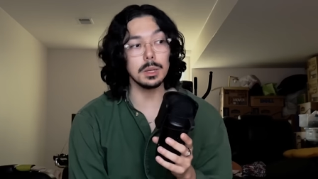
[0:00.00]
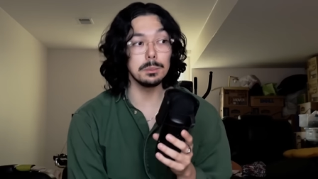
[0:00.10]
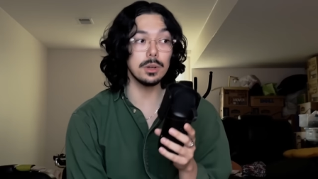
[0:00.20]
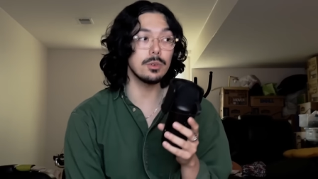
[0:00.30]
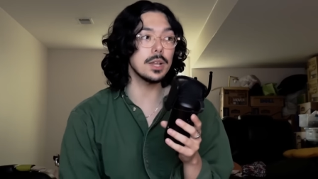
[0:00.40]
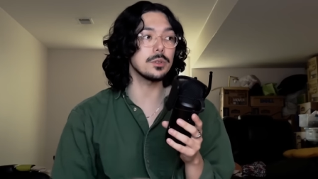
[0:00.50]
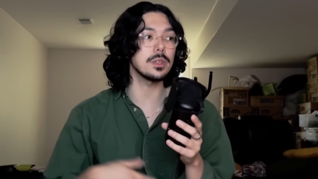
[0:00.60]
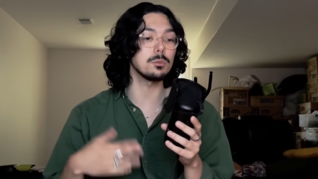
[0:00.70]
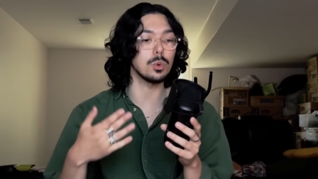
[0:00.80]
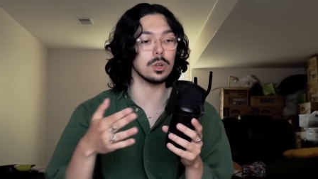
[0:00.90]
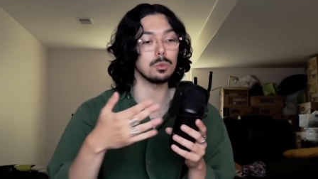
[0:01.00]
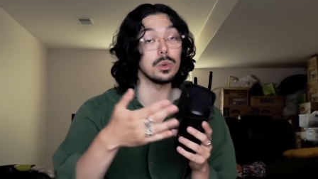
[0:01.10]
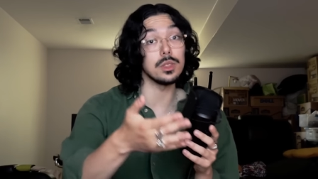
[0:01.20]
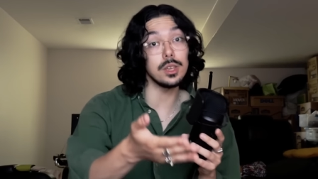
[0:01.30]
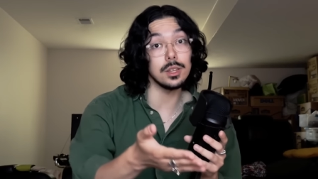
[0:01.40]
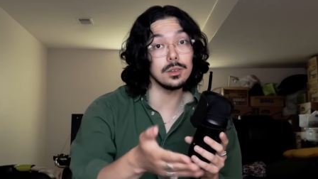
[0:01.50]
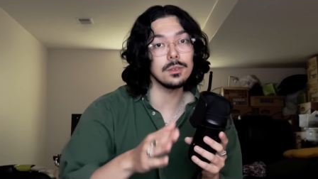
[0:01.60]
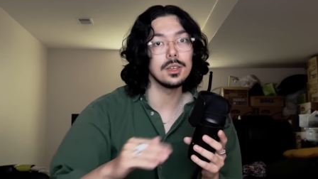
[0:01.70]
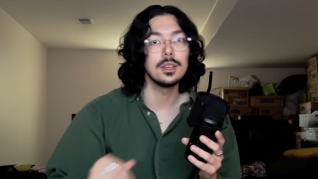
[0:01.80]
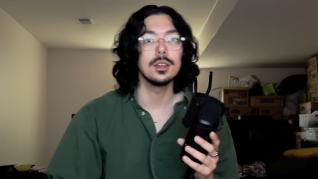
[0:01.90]
but rather than work within,
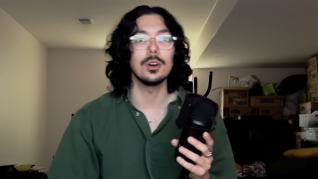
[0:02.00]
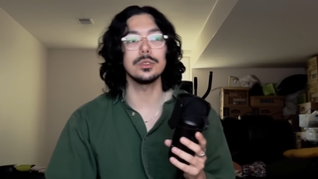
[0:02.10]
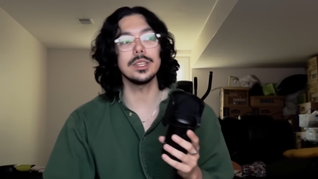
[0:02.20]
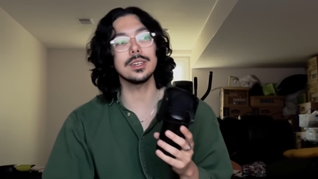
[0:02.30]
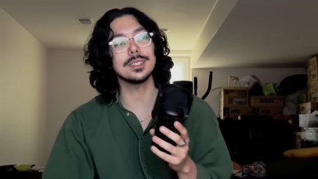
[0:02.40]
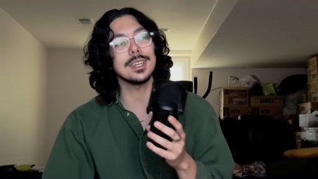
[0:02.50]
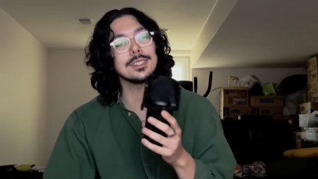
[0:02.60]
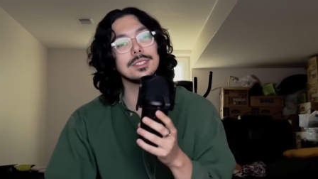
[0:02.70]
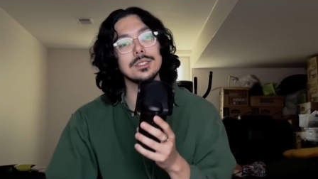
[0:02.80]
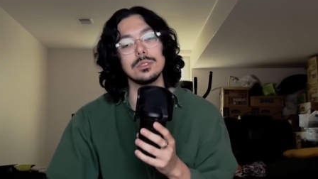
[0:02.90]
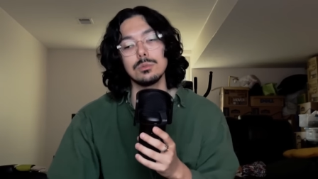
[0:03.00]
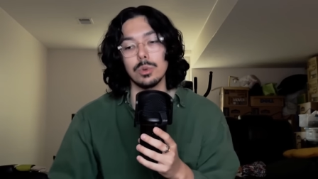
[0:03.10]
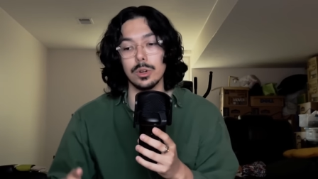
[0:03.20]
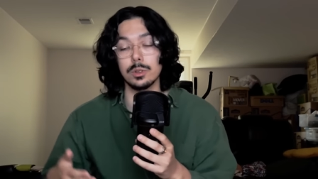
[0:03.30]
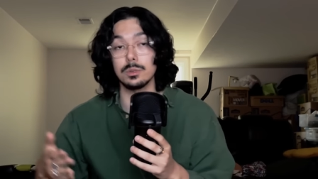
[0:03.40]
Odinga tends to work